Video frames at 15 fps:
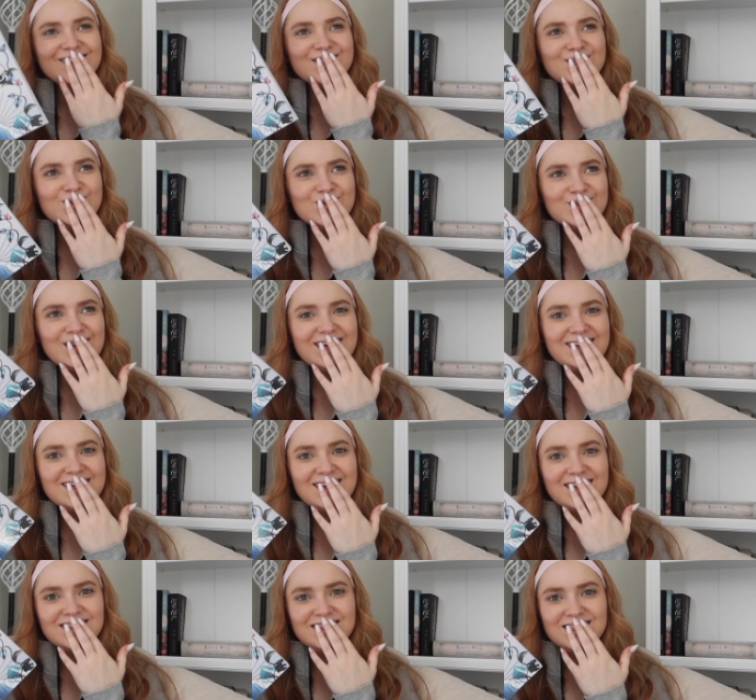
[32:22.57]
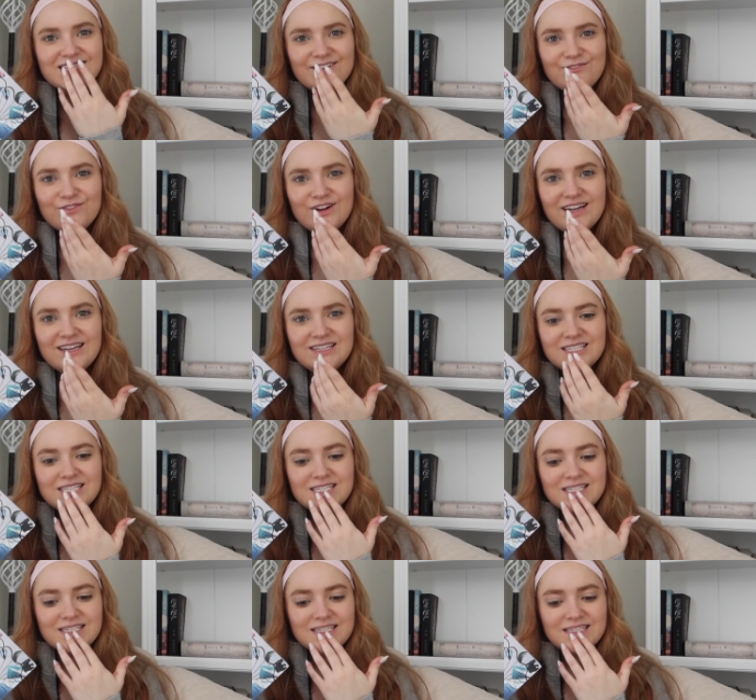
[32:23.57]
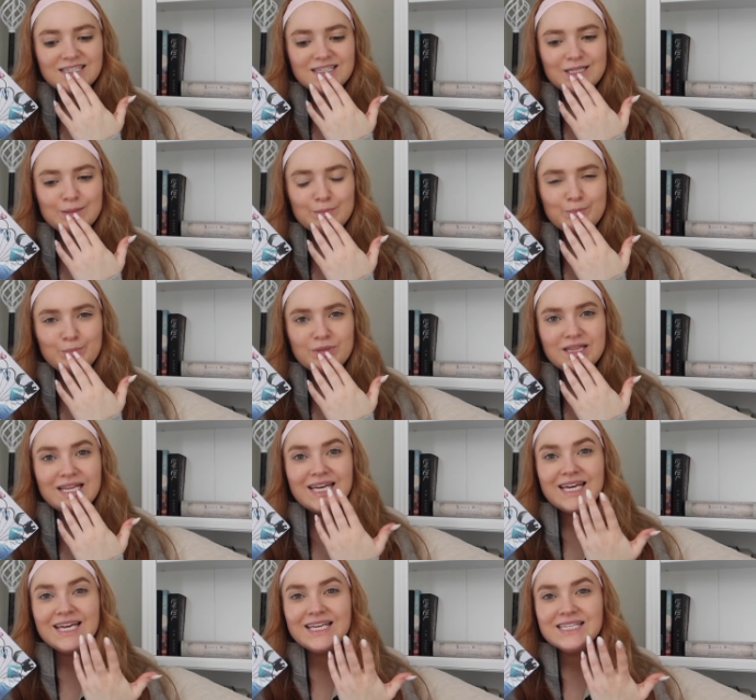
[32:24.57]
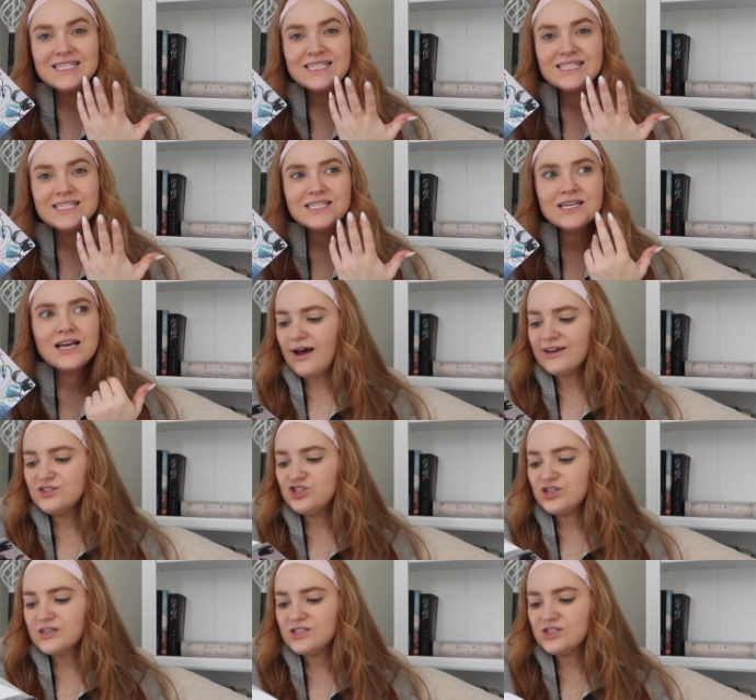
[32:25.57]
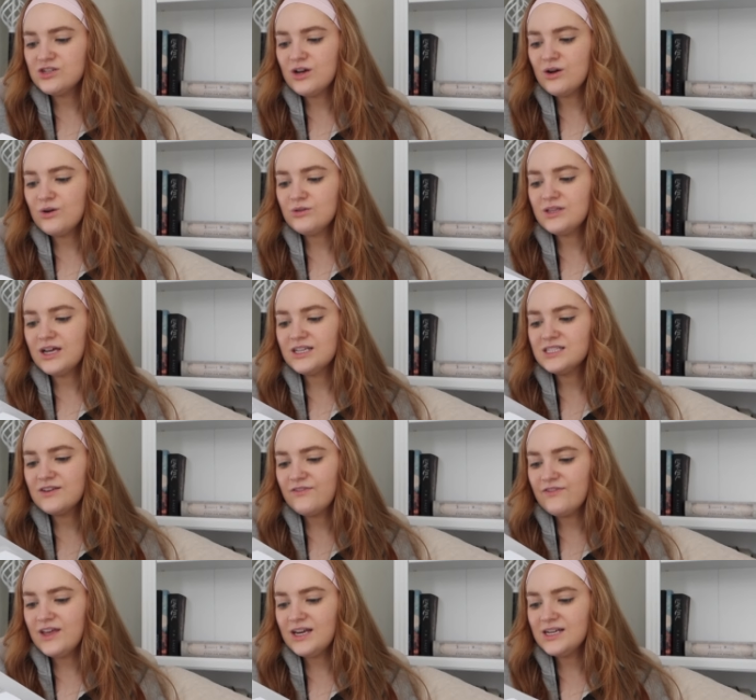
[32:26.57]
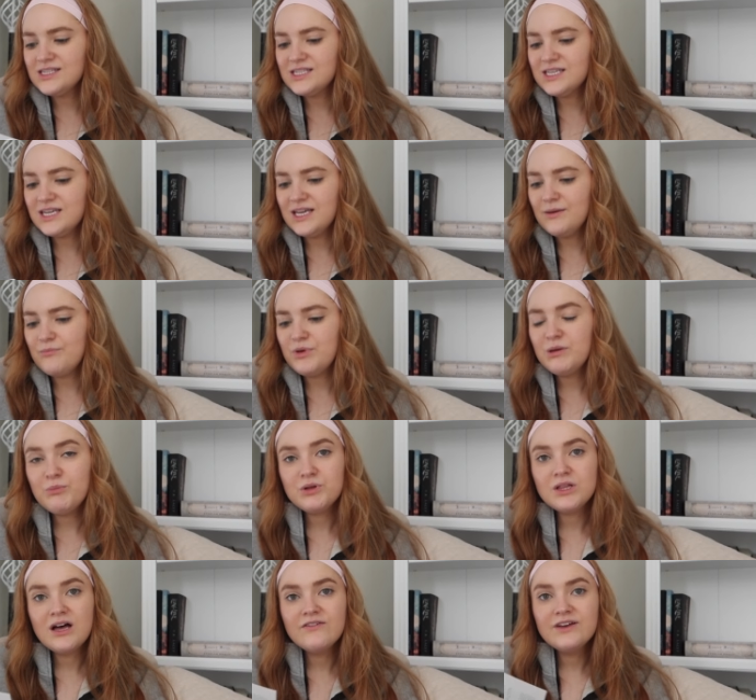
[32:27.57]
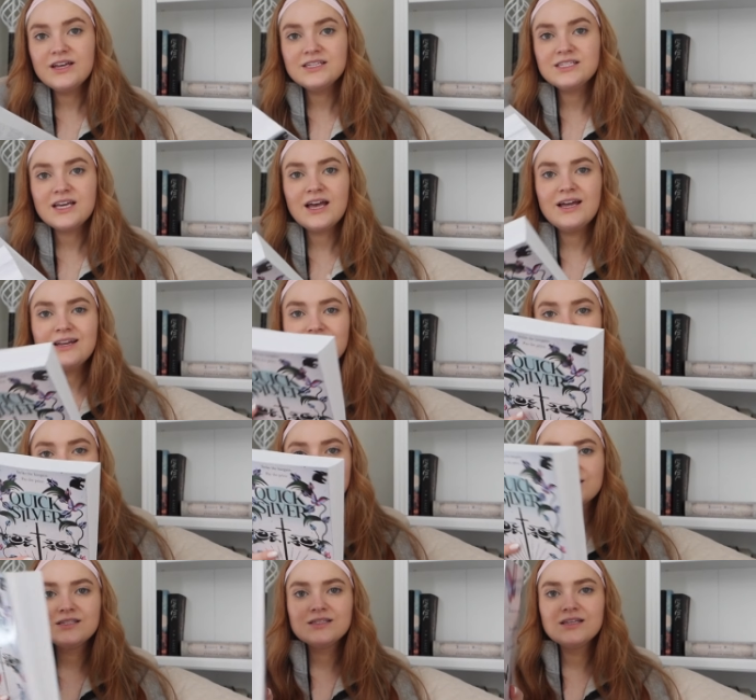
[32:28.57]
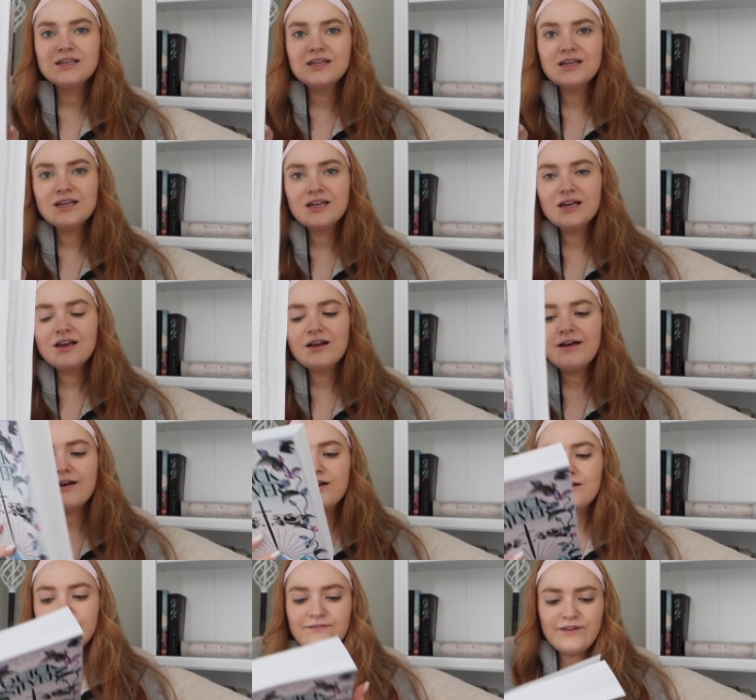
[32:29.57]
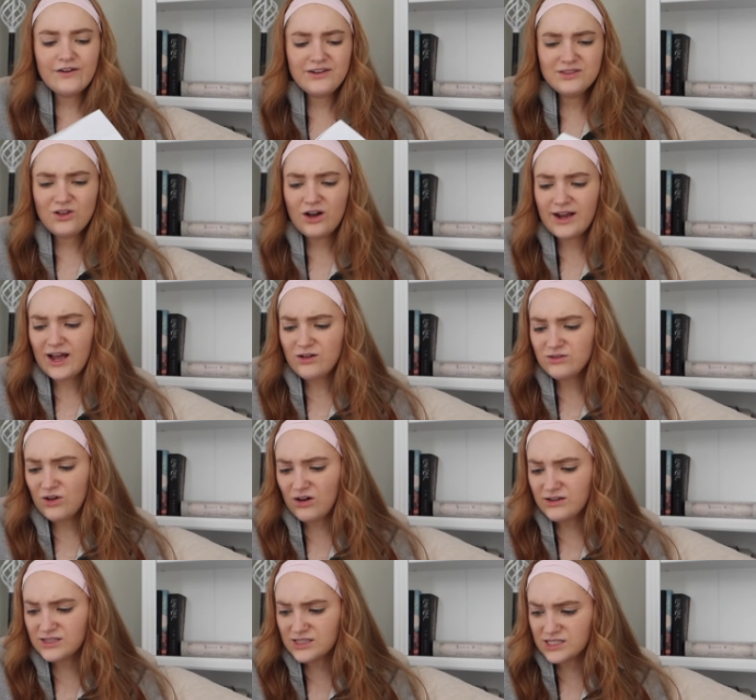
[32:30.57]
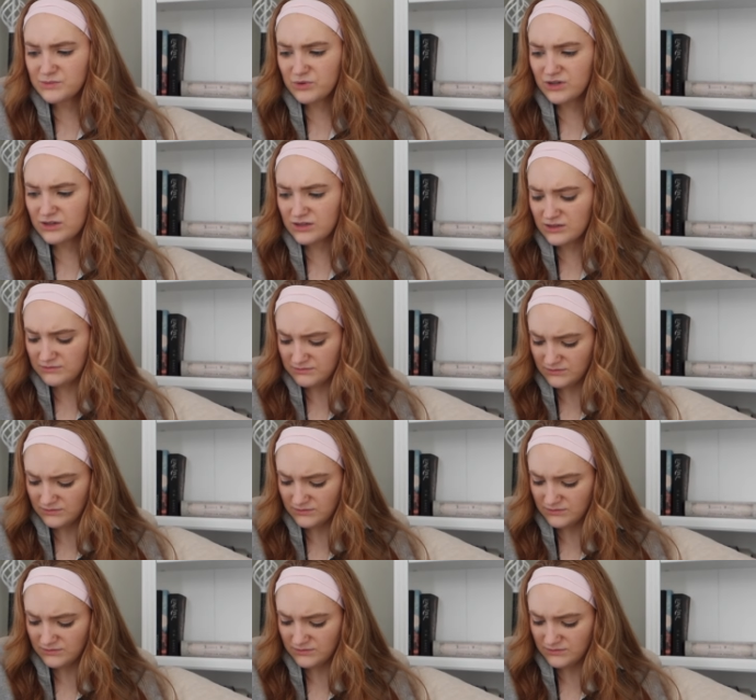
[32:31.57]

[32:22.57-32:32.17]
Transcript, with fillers: to like a different place. I just know that it's a fantasy, people love it, and it's very long. How long is this book?